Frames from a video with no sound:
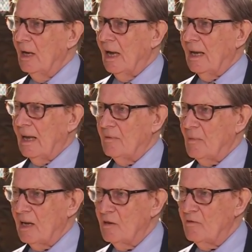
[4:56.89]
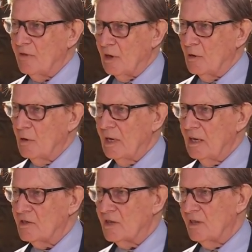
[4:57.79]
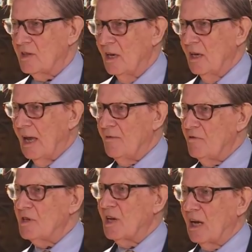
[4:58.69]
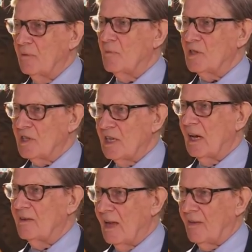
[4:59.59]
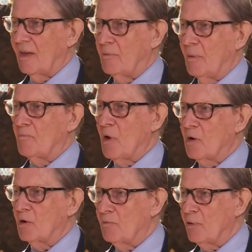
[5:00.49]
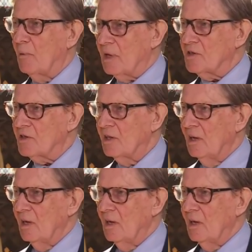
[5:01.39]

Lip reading: and my own view is that every time we see another broken promise,